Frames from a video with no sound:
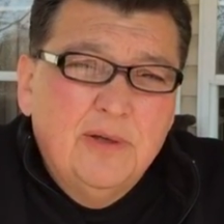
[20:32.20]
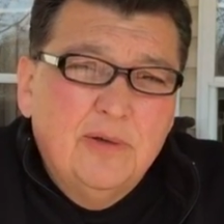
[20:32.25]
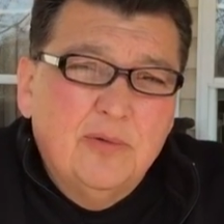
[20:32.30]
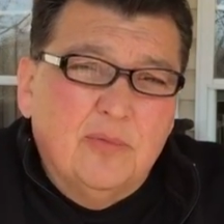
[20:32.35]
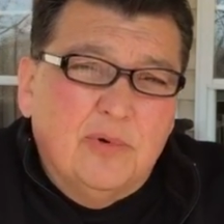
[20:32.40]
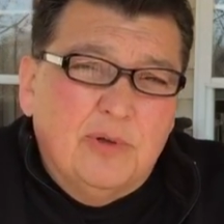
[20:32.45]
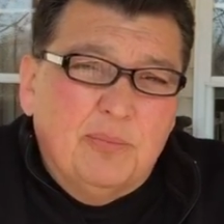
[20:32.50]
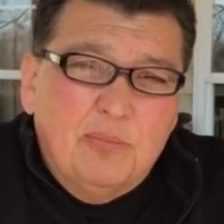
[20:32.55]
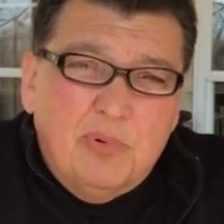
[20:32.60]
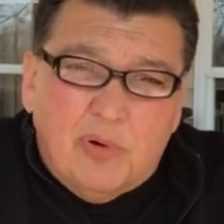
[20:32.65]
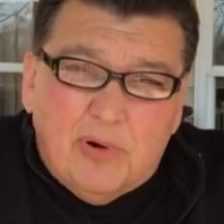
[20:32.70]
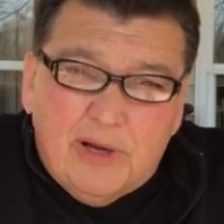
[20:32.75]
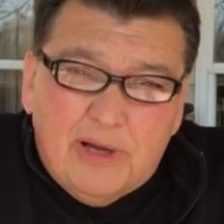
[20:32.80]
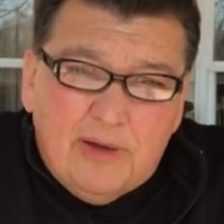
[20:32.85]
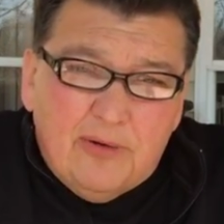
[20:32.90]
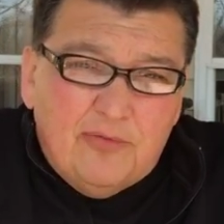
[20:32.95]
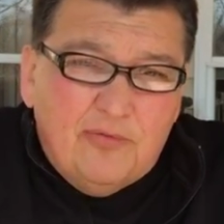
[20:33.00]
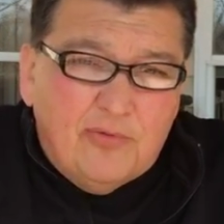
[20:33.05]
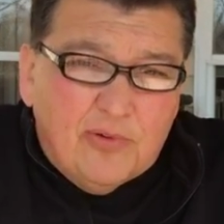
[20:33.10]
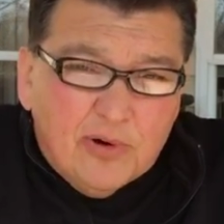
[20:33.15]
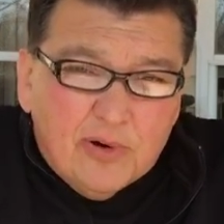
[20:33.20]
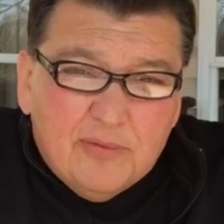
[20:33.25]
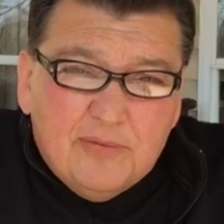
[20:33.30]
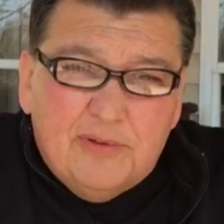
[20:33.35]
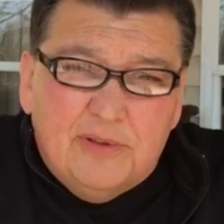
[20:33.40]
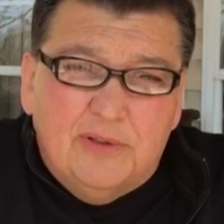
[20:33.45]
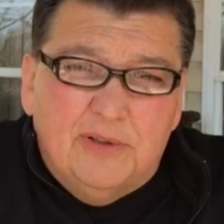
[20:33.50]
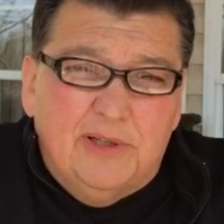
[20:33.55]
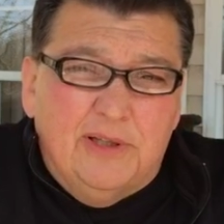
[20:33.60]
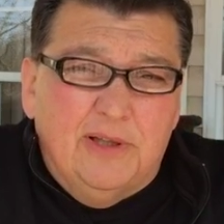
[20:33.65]
We pray
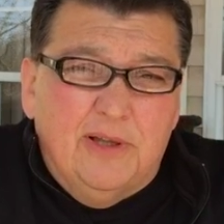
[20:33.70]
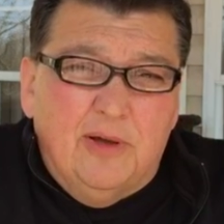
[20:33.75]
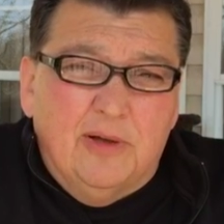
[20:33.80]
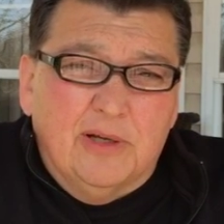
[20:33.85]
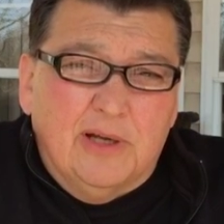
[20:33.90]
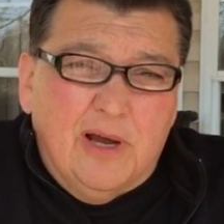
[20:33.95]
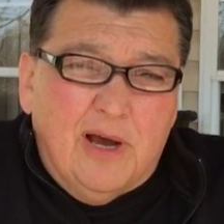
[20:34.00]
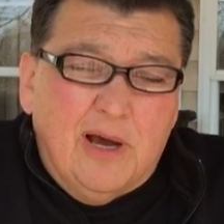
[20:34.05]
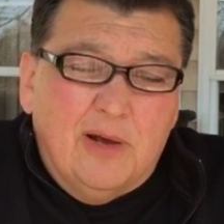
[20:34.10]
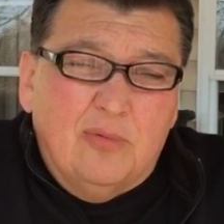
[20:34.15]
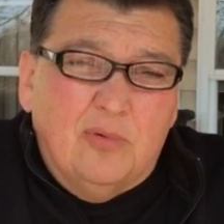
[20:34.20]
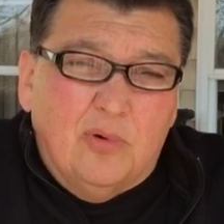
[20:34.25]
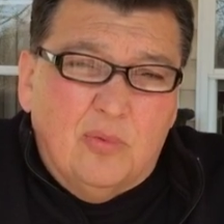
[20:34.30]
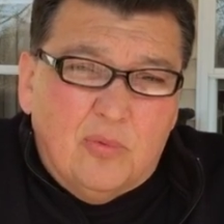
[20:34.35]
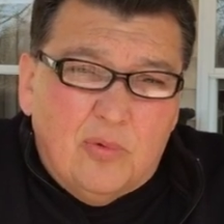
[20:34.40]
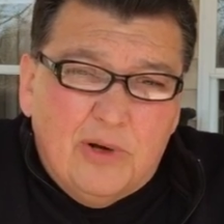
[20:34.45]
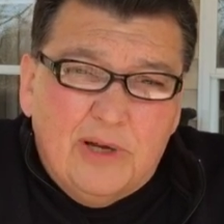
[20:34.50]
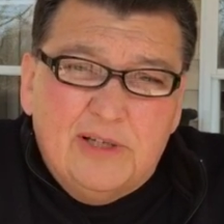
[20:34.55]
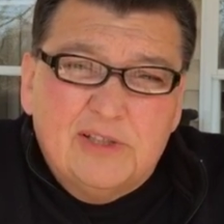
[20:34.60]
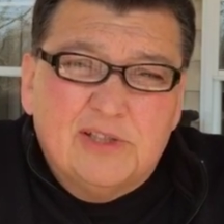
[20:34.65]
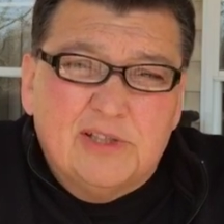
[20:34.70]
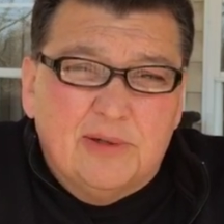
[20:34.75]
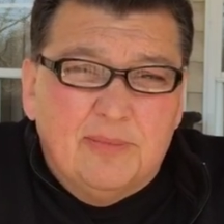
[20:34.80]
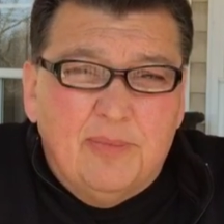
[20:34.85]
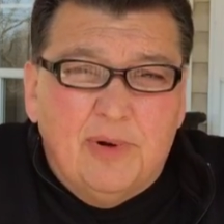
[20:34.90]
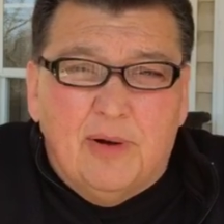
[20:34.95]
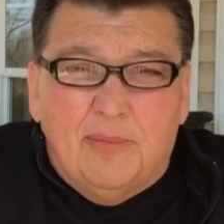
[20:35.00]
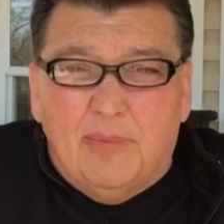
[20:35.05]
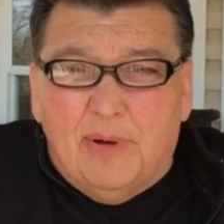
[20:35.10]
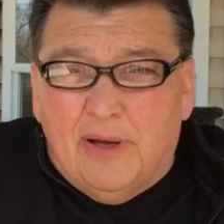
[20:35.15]
fervently that God will raise
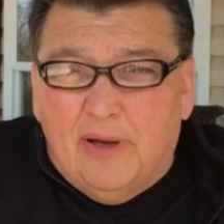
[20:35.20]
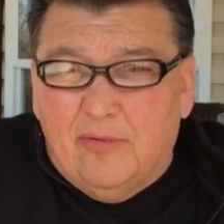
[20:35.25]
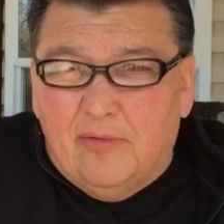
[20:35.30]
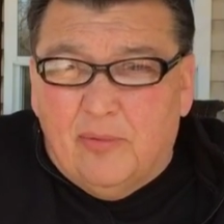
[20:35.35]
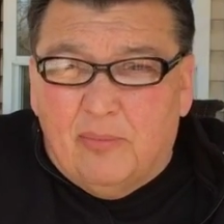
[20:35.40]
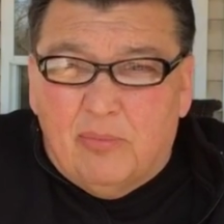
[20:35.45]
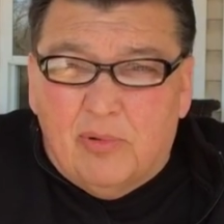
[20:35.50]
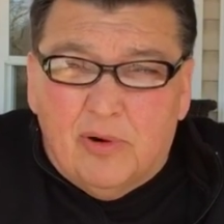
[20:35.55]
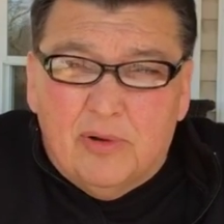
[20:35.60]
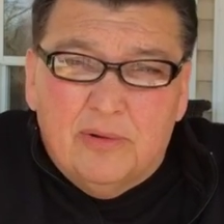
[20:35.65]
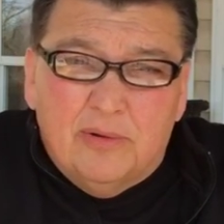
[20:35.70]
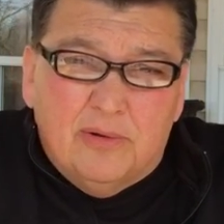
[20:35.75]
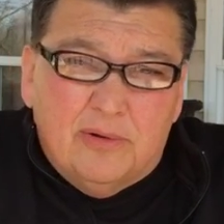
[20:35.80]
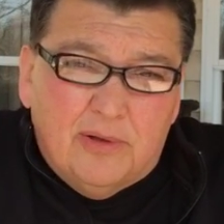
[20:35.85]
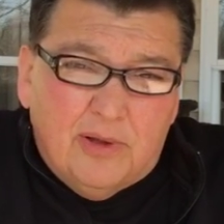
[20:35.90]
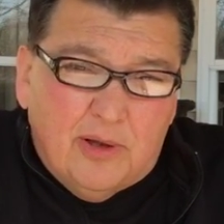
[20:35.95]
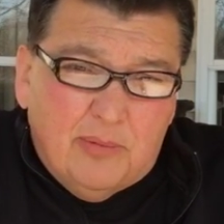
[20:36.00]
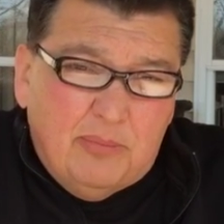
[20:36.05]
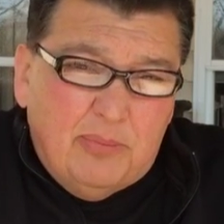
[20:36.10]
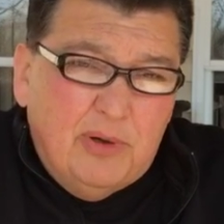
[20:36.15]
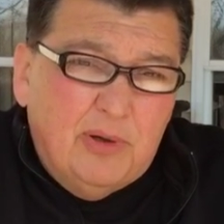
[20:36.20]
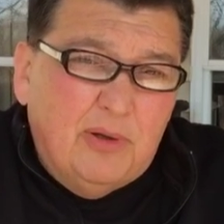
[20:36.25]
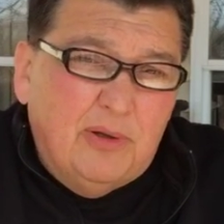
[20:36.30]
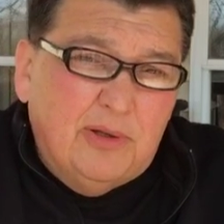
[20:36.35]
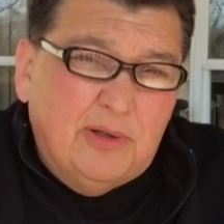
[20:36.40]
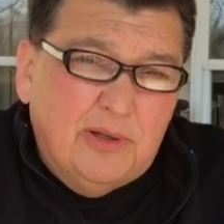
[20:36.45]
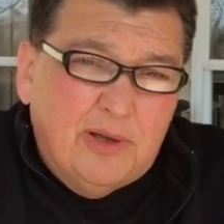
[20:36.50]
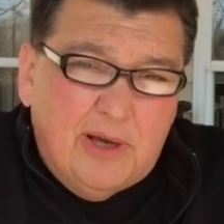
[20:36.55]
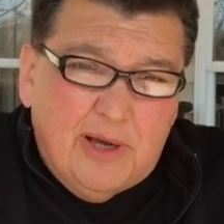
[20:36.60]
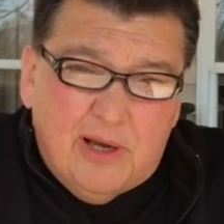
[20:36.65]
them up. I have a brother in law, Bill,
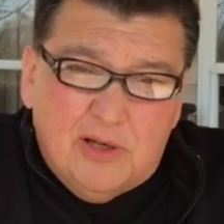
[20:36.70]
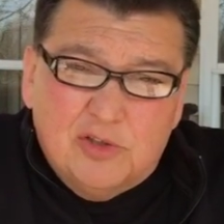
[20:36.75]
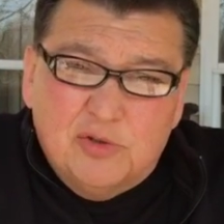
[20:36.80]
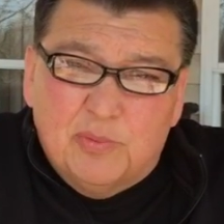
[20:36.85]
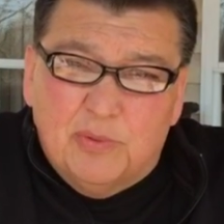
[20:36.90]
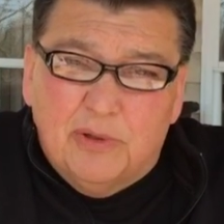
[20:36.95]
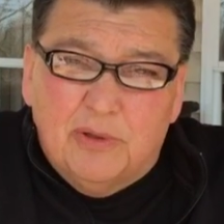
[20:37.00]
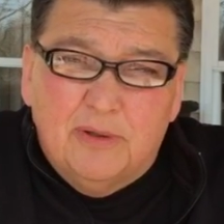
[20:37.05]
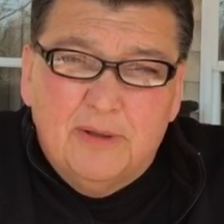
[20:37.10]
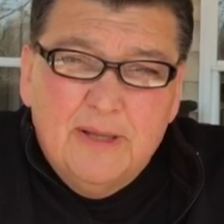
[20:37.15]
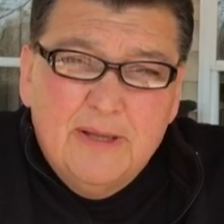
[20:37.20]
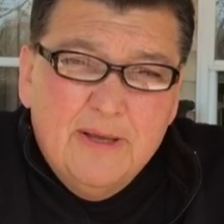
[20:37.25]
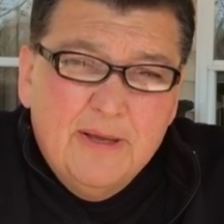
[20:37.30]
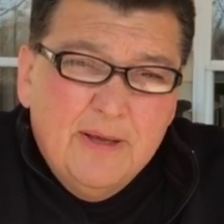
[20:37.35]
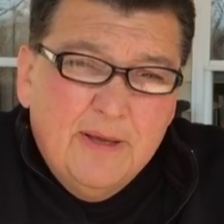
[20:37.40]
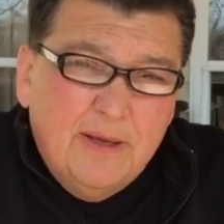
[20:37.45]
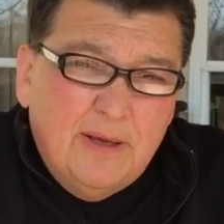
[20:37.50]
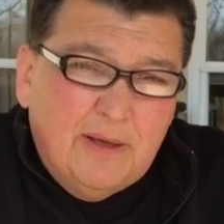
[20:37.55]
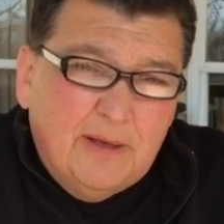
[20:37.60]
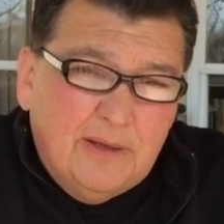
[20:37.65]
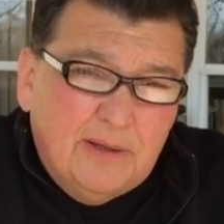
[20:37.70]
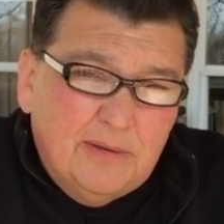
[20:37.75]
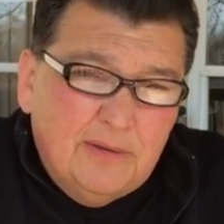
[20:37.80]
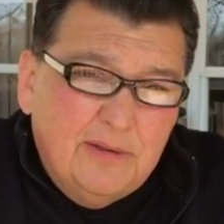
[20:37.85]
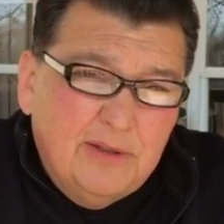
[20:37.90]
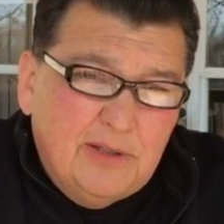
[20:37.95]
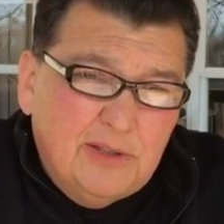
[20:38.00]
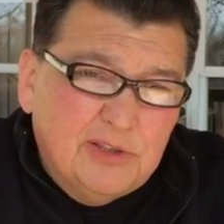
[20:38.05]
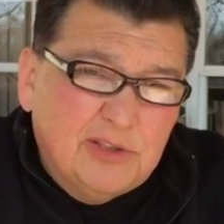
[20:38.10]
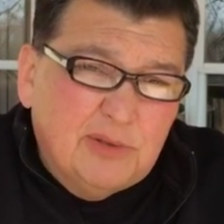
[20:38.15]
in the hospital, and
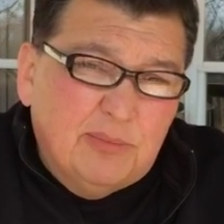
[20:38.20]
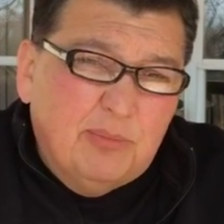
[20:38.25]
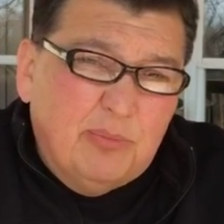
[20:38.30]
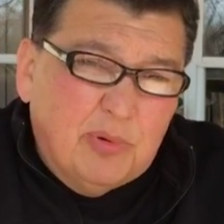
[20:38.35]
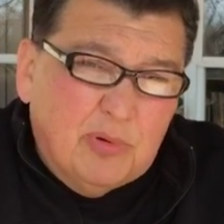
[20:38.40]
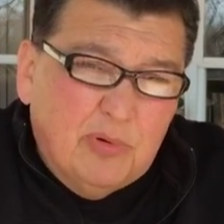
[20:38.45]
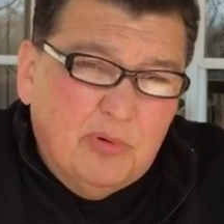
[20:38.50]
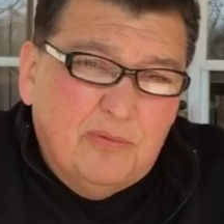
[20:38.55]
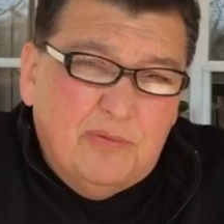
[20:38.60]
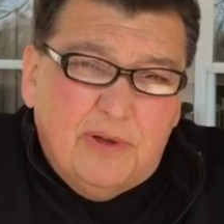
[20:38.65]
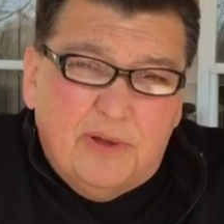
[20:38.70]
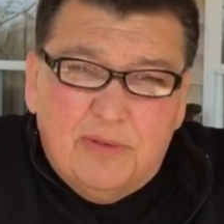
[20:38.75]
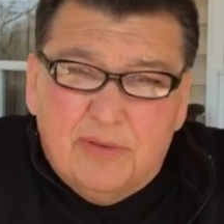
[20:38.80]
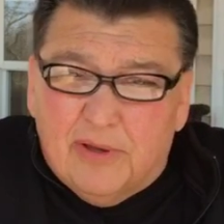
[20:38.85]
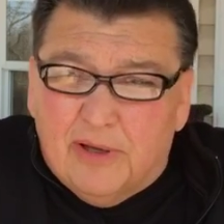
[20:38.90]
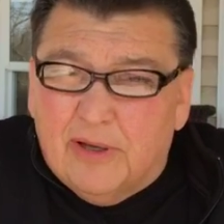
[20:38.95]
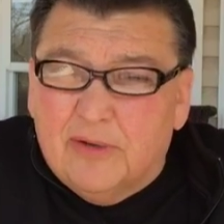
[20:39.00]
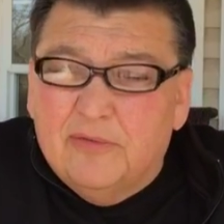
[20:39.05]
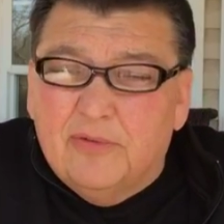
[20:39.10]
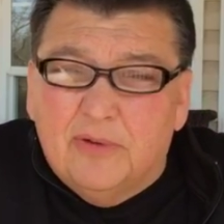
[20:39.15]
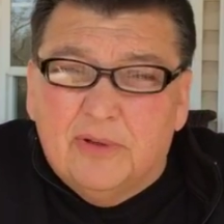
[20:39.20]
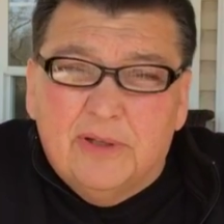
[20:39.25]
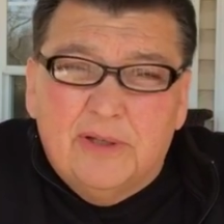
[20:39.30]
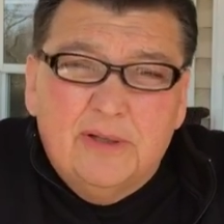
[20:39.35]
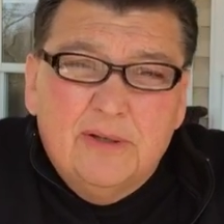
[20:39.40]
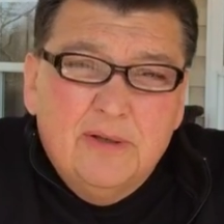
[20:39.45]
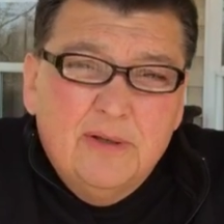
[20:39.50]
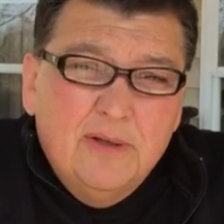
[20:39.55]
he's improving, thankfully.